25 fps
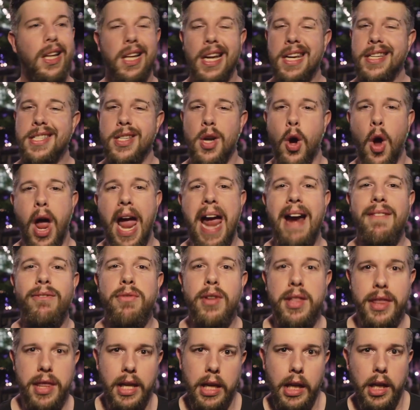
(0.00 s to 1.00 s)
Let us know
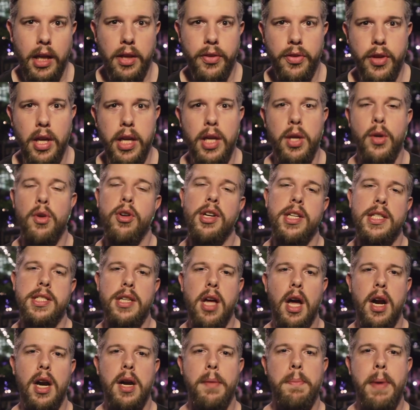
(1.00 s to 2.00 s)
everything that you're
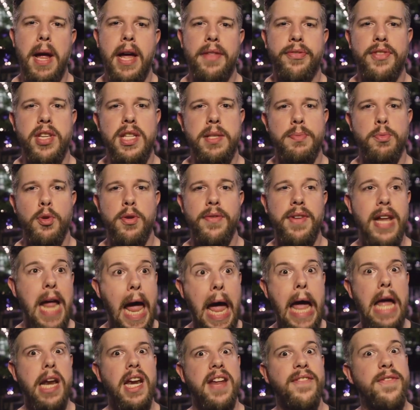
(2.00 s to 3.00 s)
excited about this
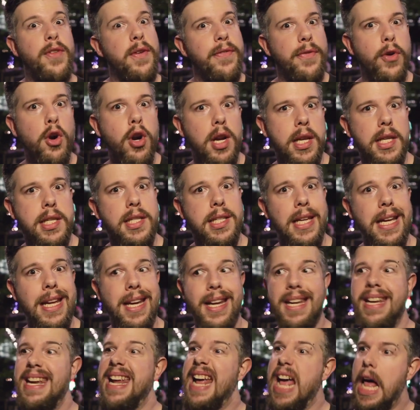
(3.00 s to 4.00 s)
movie. And if you've already
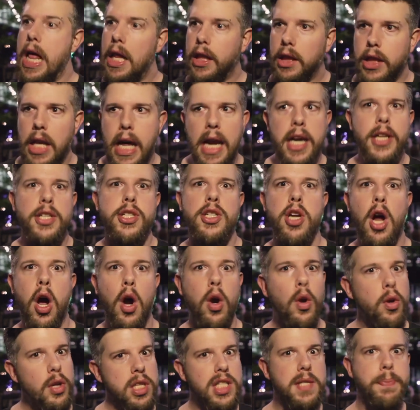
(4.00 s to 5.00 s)
seen it, let us
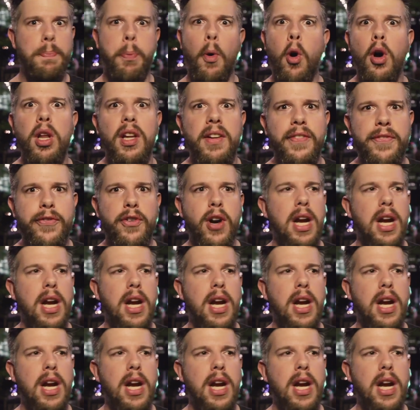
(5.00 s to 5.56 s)
know, spoiler